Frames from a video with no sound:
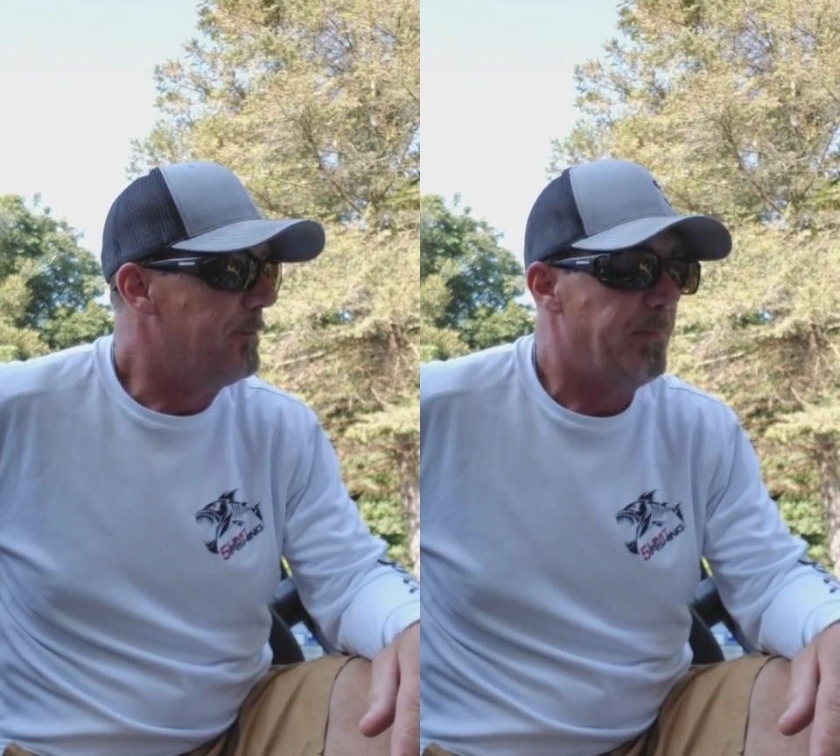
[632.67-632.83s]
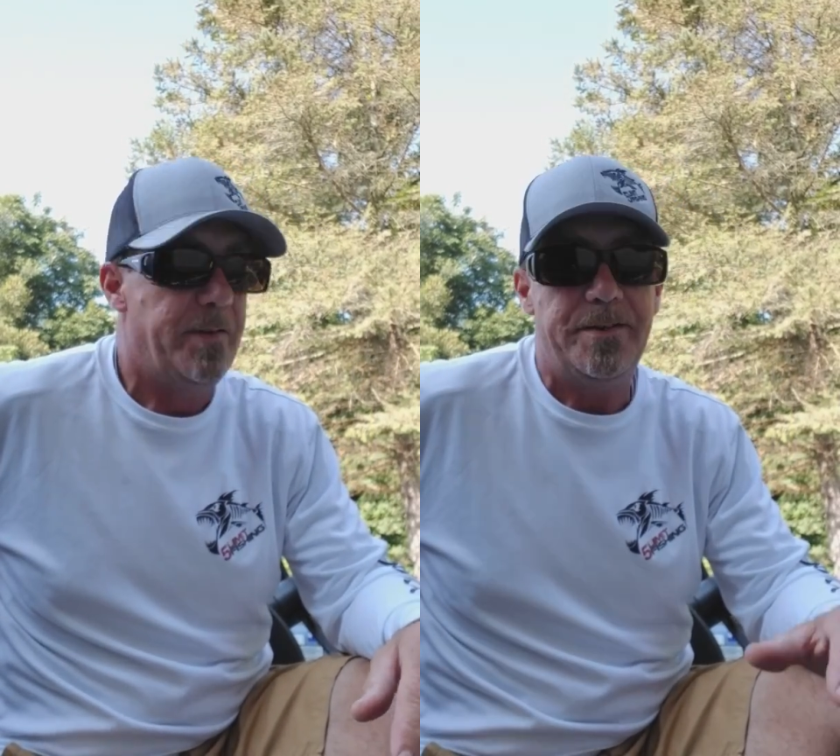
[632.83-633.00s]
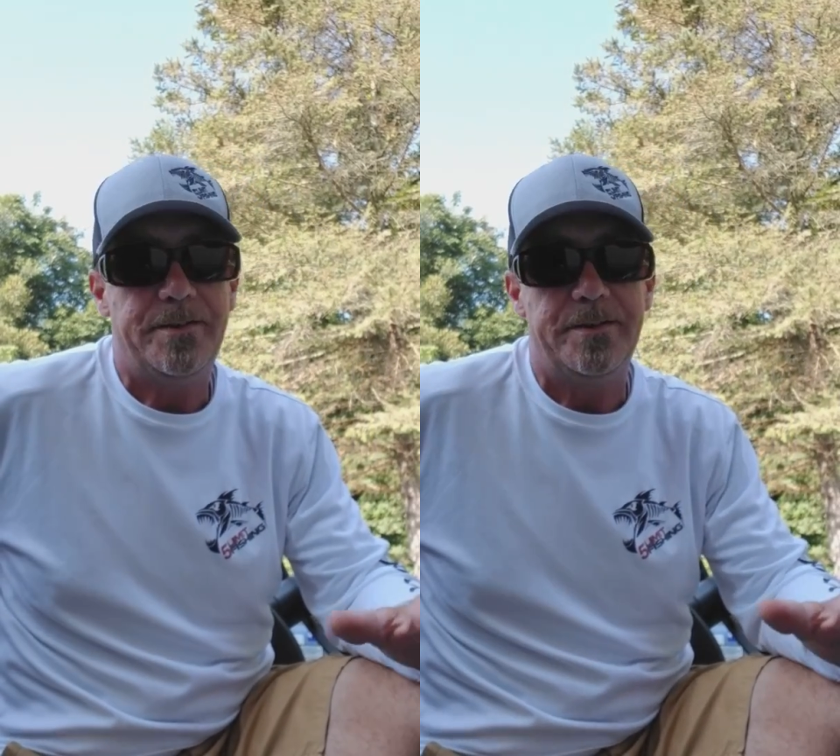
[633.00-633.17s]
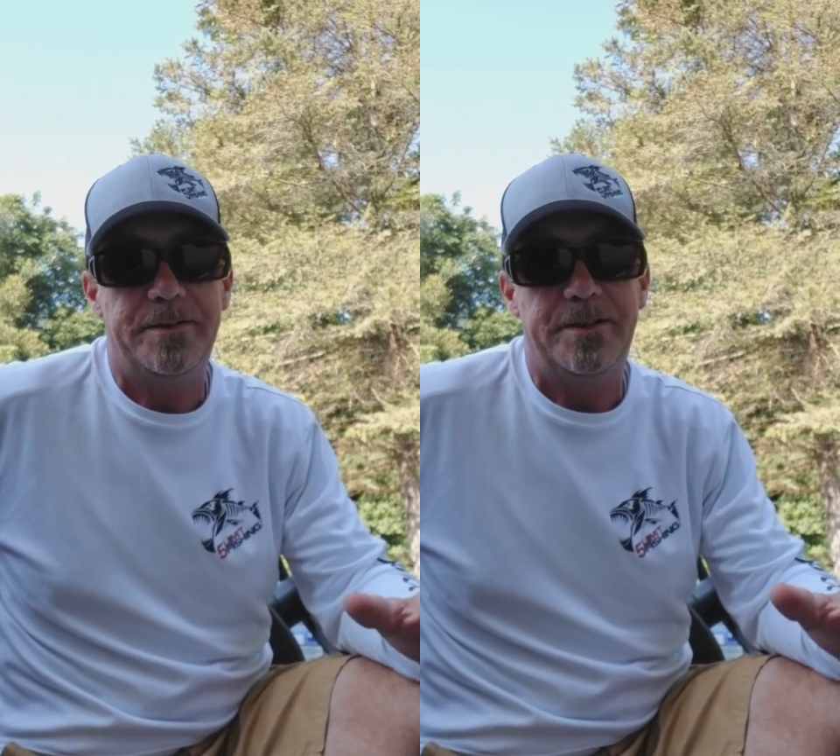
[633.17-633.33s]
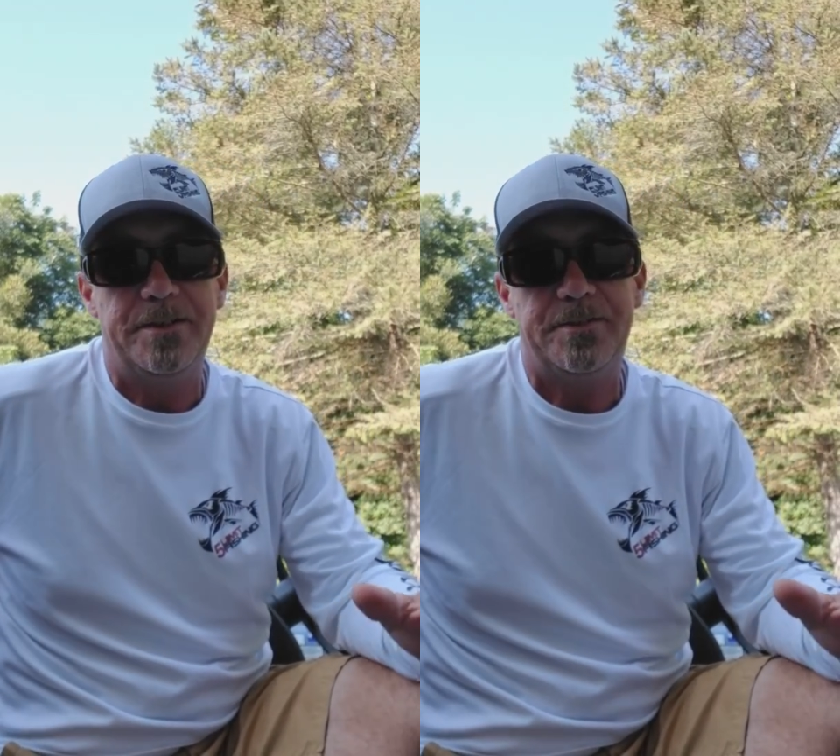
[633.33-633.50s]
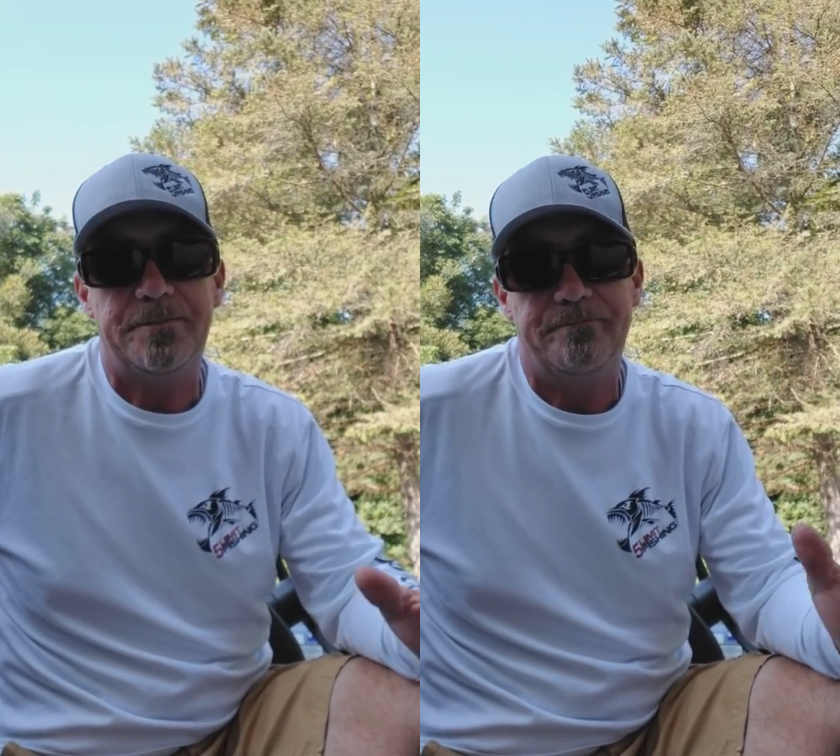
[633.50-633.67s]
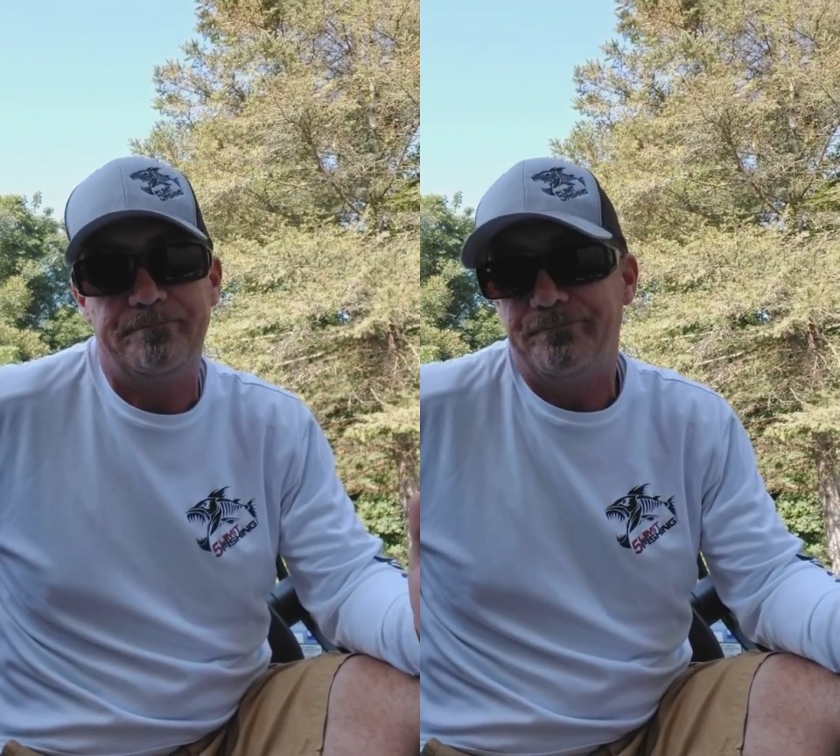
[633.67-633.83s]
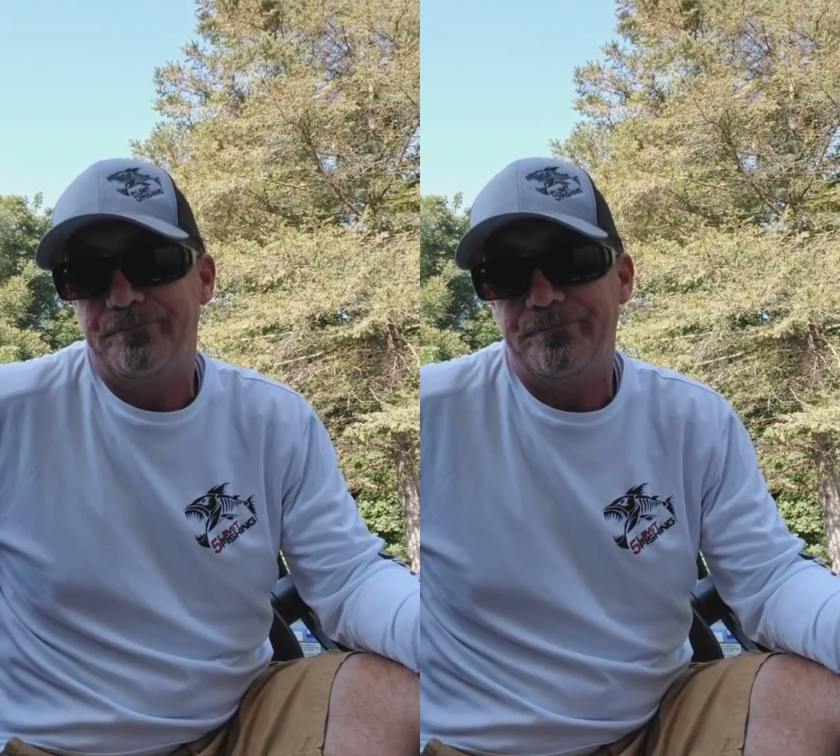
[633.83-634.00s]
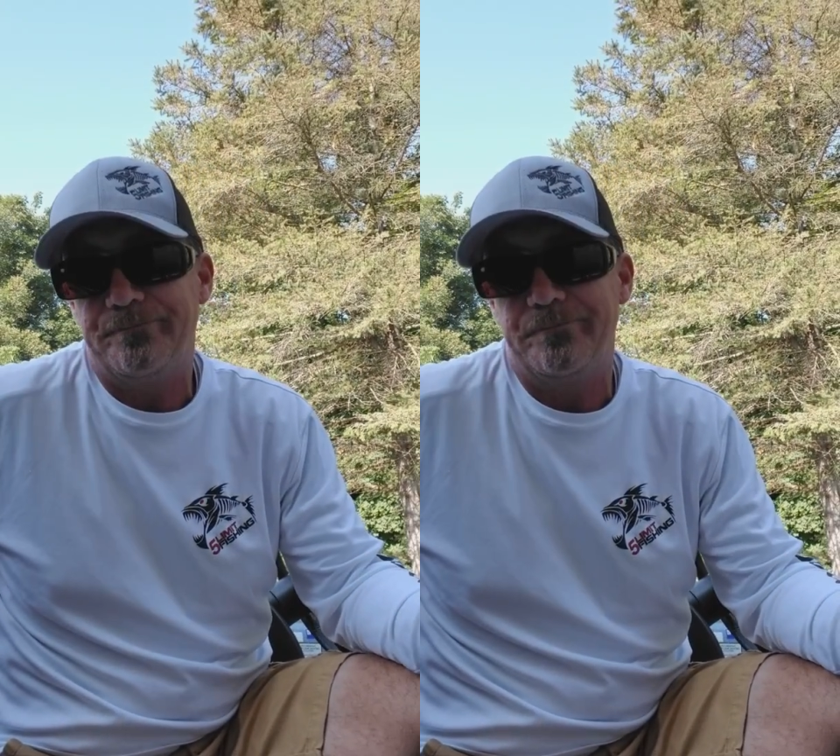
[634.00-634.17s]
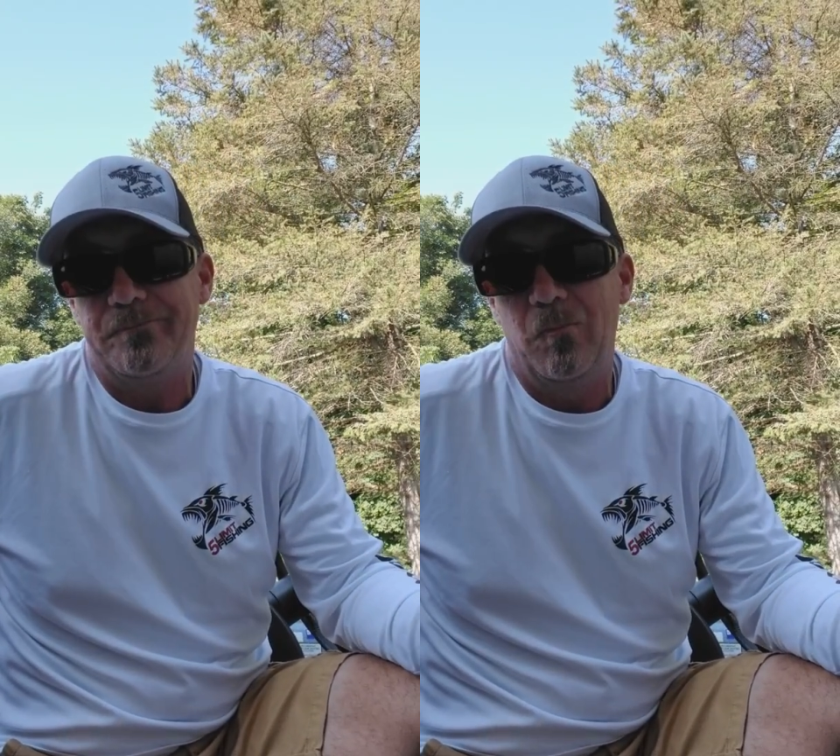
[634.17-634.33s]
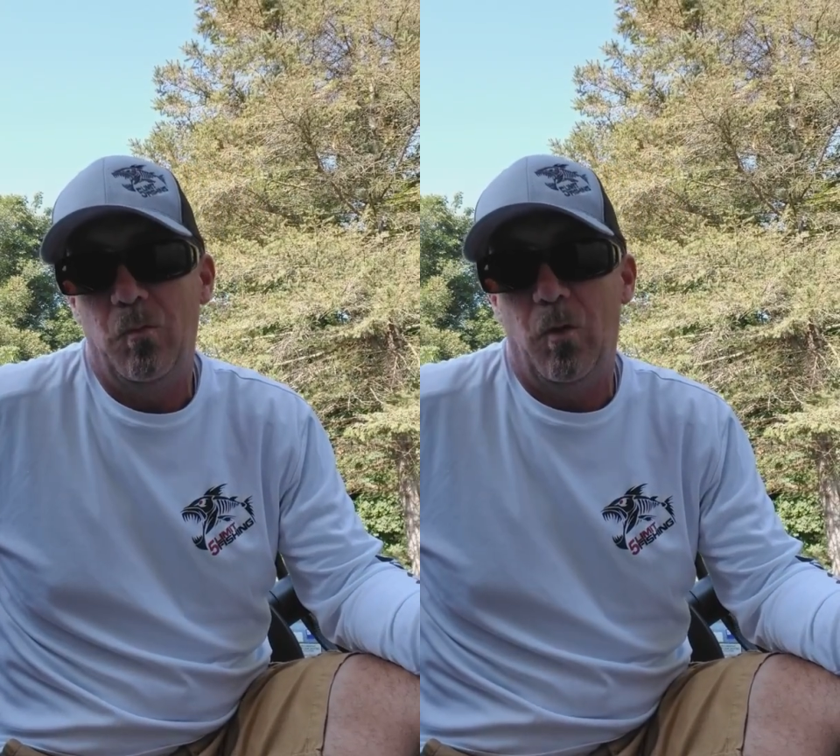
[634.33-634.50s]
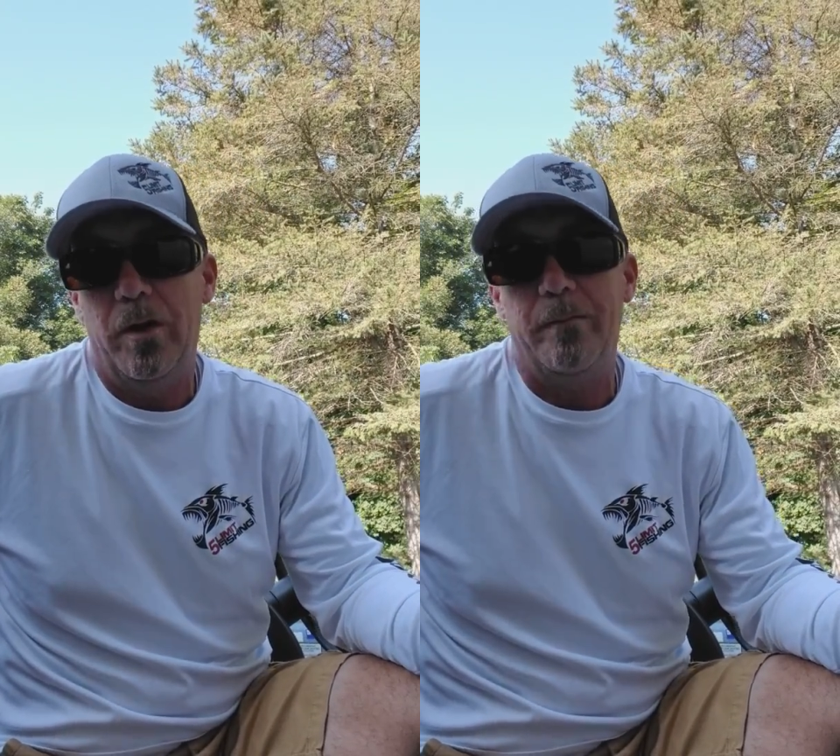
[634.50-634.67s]
this is just
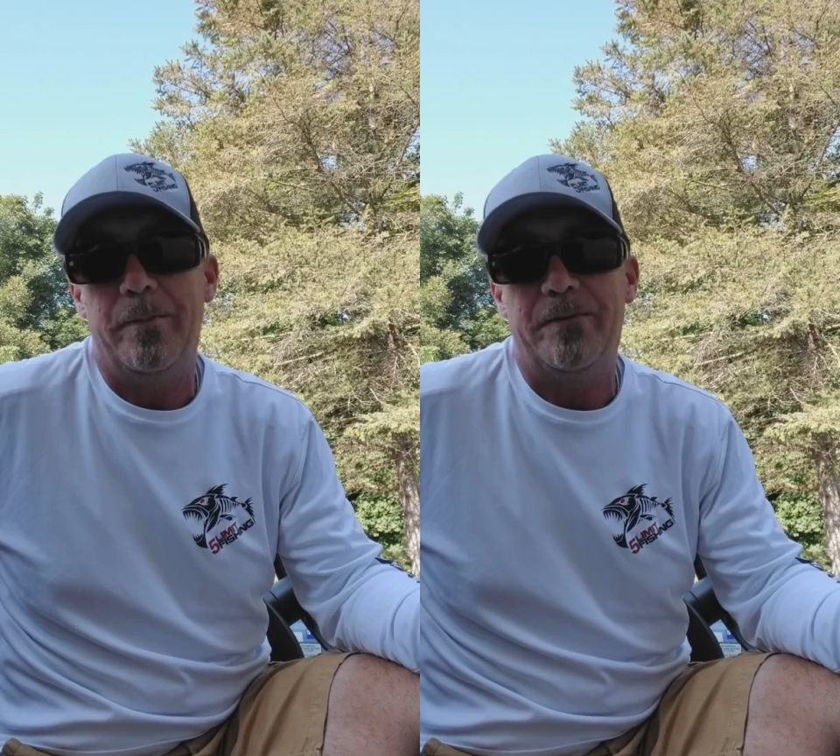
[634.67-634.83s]
one of